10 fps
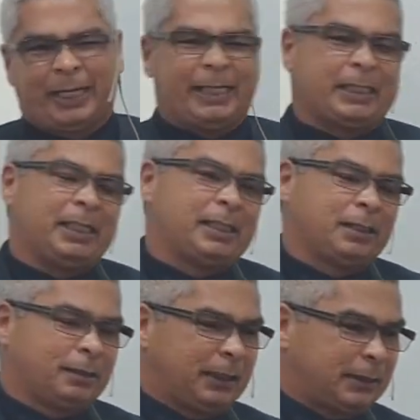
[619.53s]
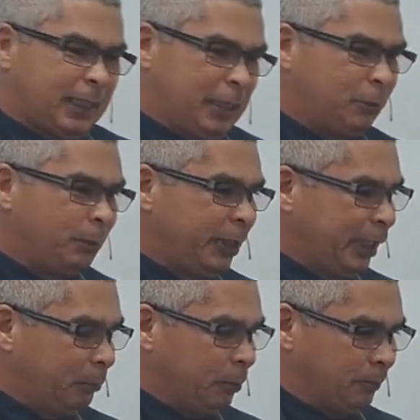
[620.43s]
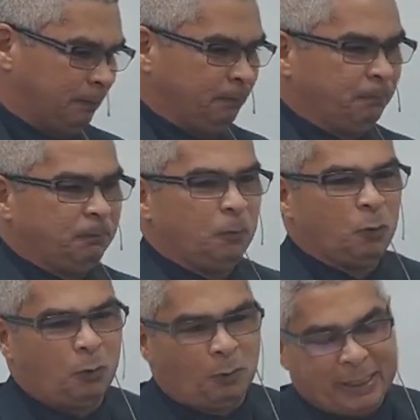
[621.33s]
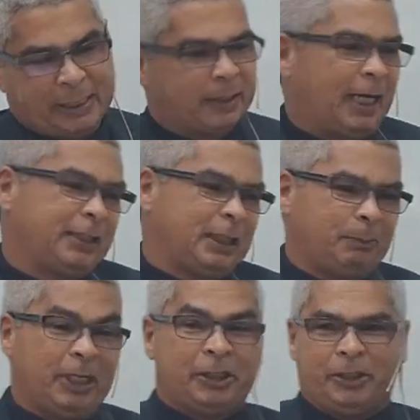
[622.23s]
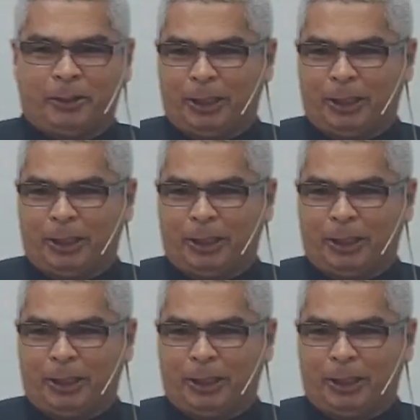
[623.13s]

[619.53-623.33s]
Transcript: about 12 years old, about 15 years ago, I, am not sure,